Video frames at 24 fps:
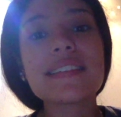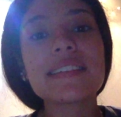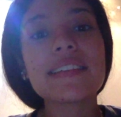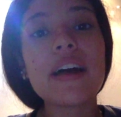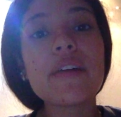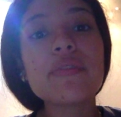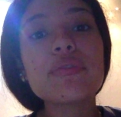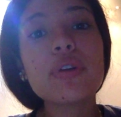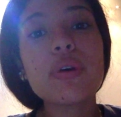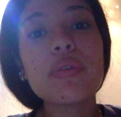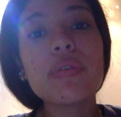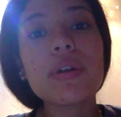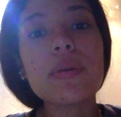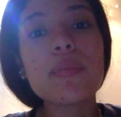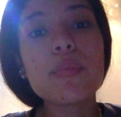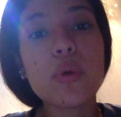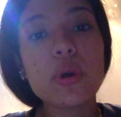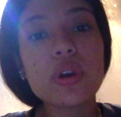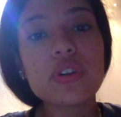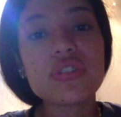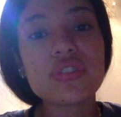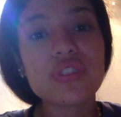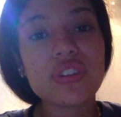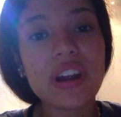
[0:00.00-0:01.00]
leftover
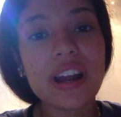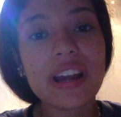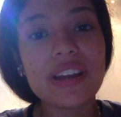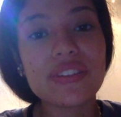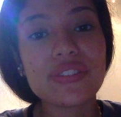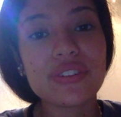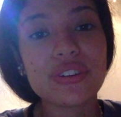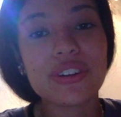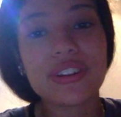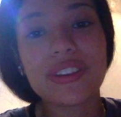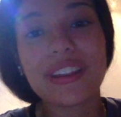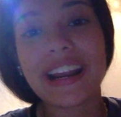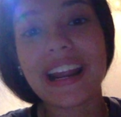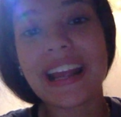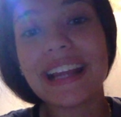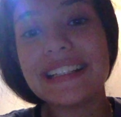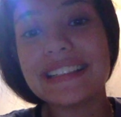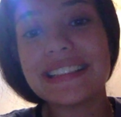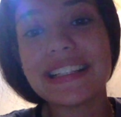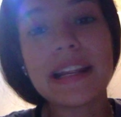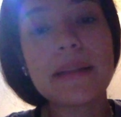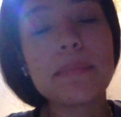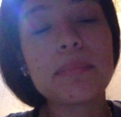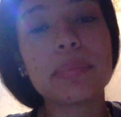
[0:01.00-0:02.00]
moisturizer that I
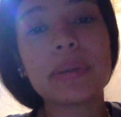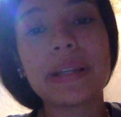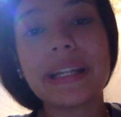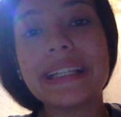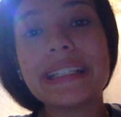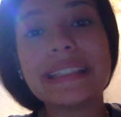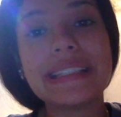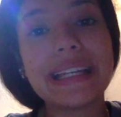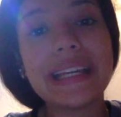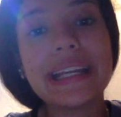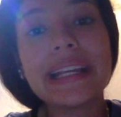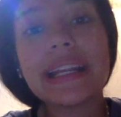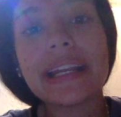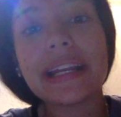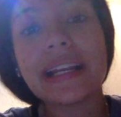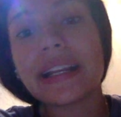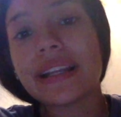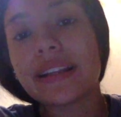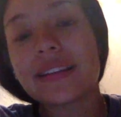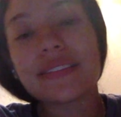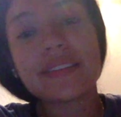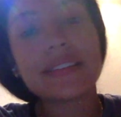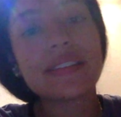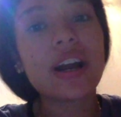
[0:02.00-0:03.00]
didn't blend in and
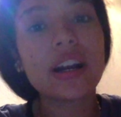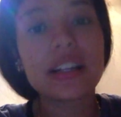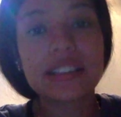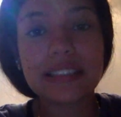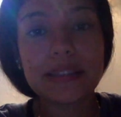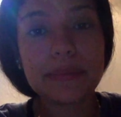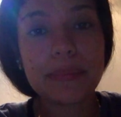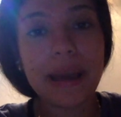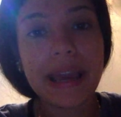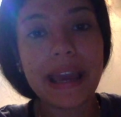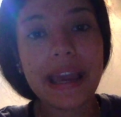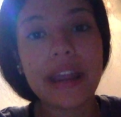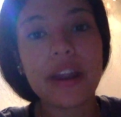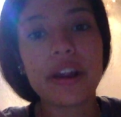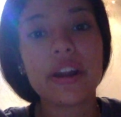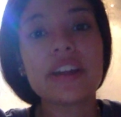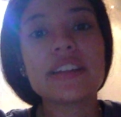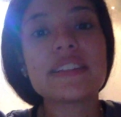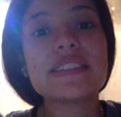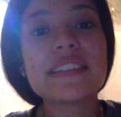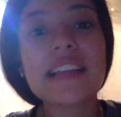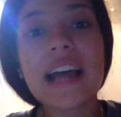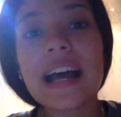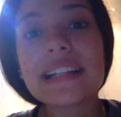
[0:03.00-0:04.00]
stuck to my hair.
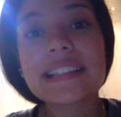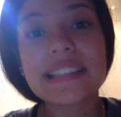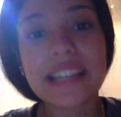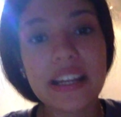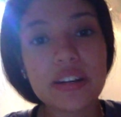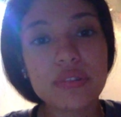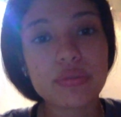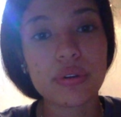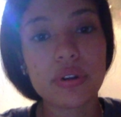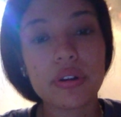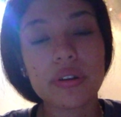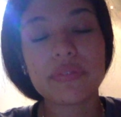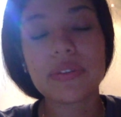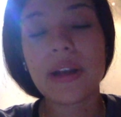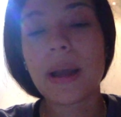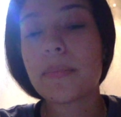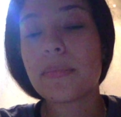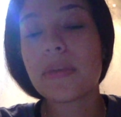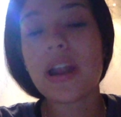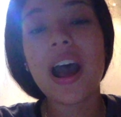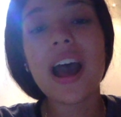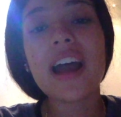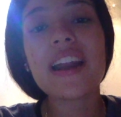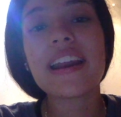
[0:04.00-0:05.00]
It's not dandruff. I'm
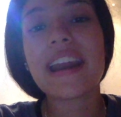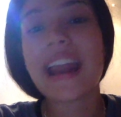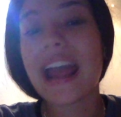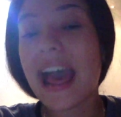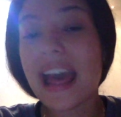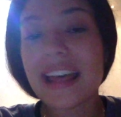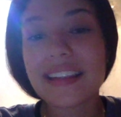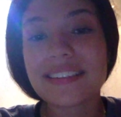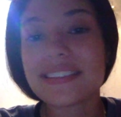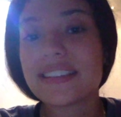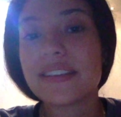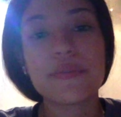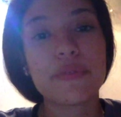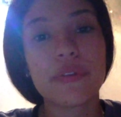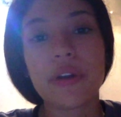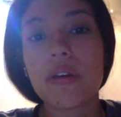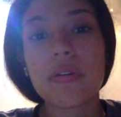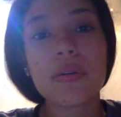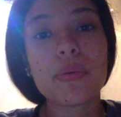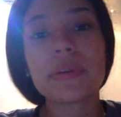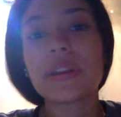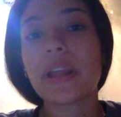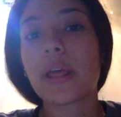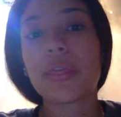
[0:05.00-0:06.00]
not nasty for
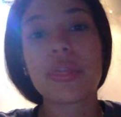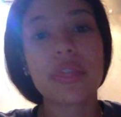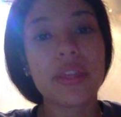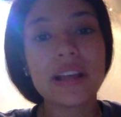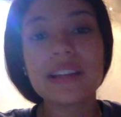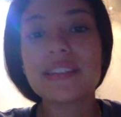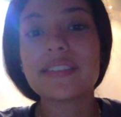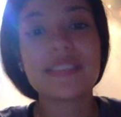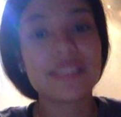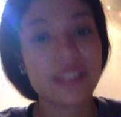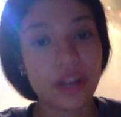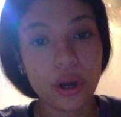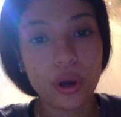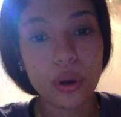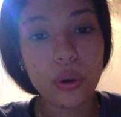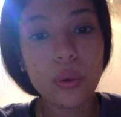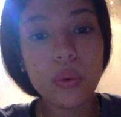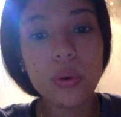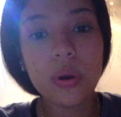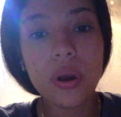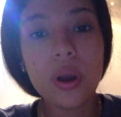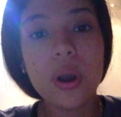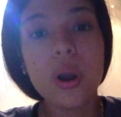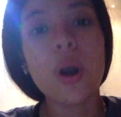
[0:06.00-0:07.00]
everyone that thinks so,
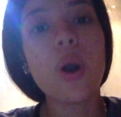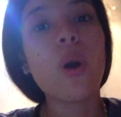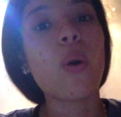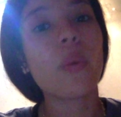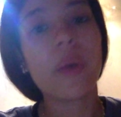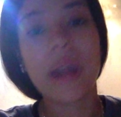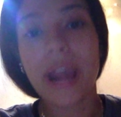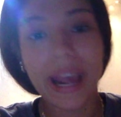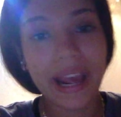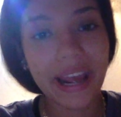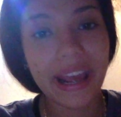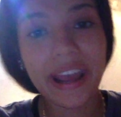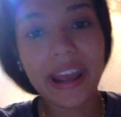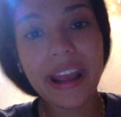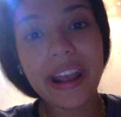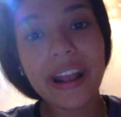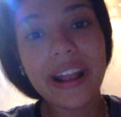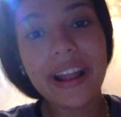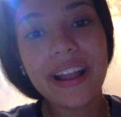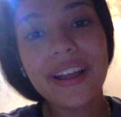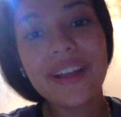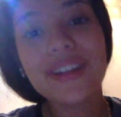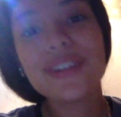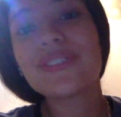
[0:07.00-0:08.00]
okay?
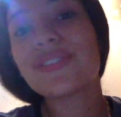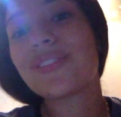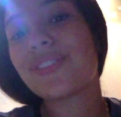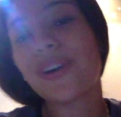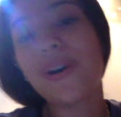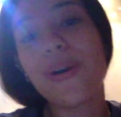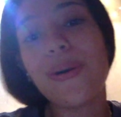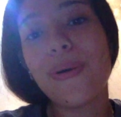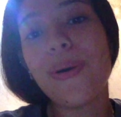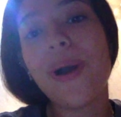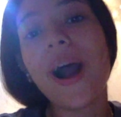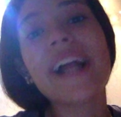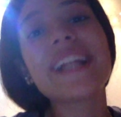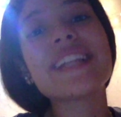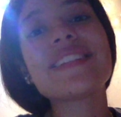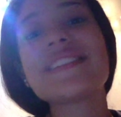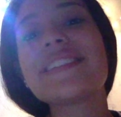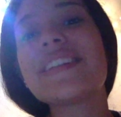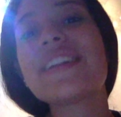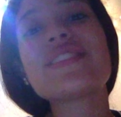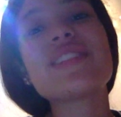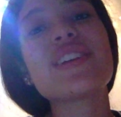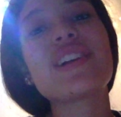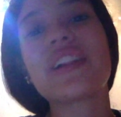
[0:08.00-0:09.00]
So I just
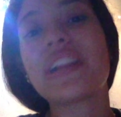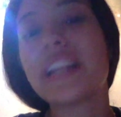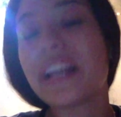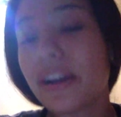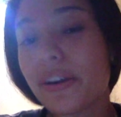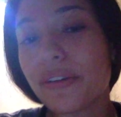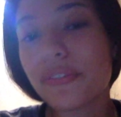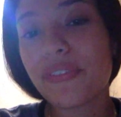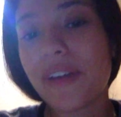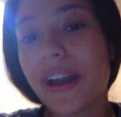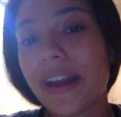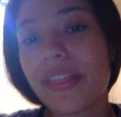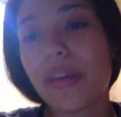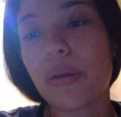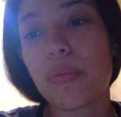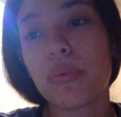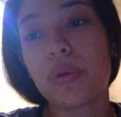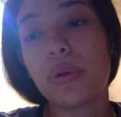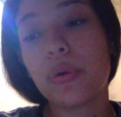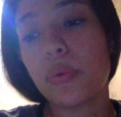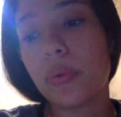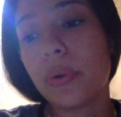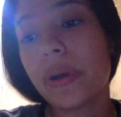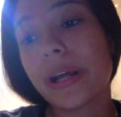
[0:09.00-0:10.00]
needed to clarify that
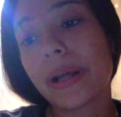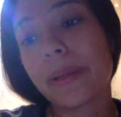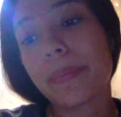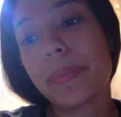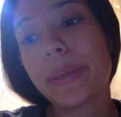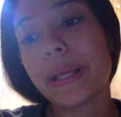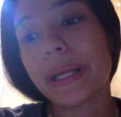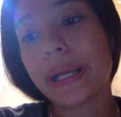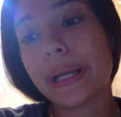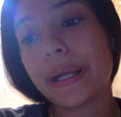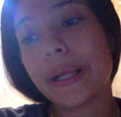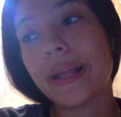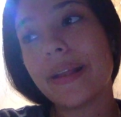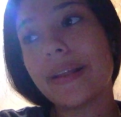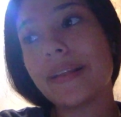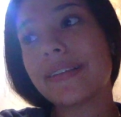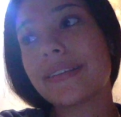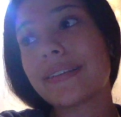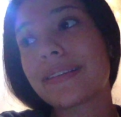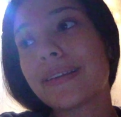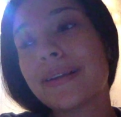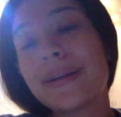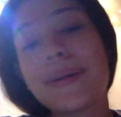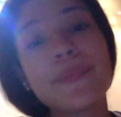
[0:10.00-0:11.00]
real quick
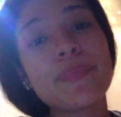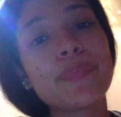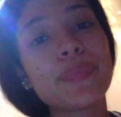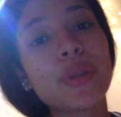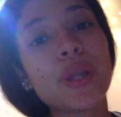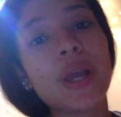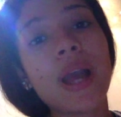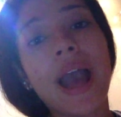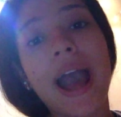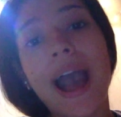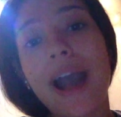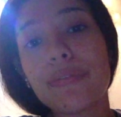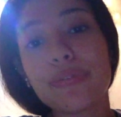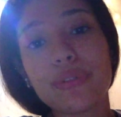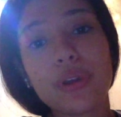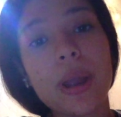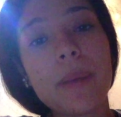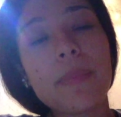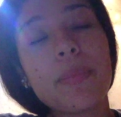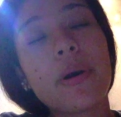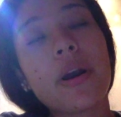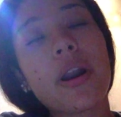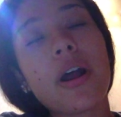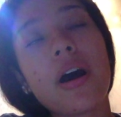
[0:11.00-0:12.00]
because after I
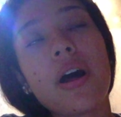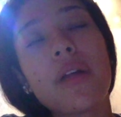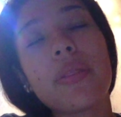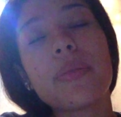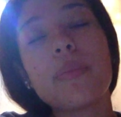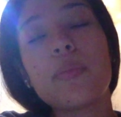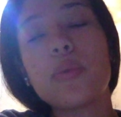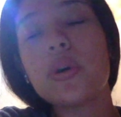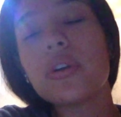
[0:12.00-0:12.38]
put on the